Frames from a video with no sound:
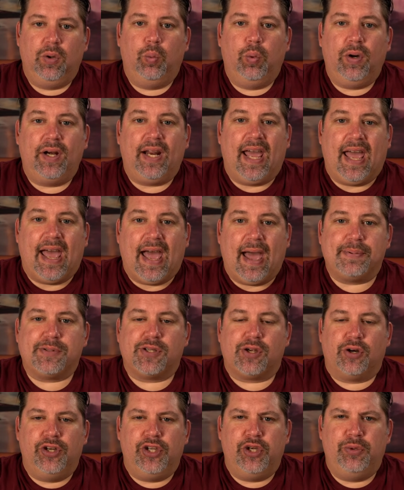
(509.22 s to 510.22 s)
What apps
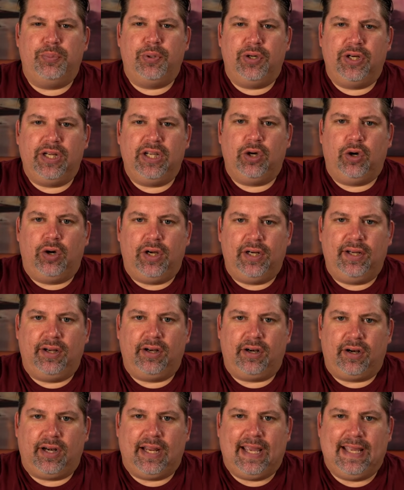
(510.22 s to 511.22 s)
are you putting on
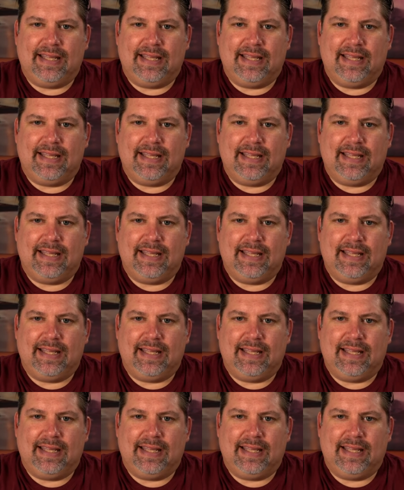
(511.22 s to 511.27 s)
here,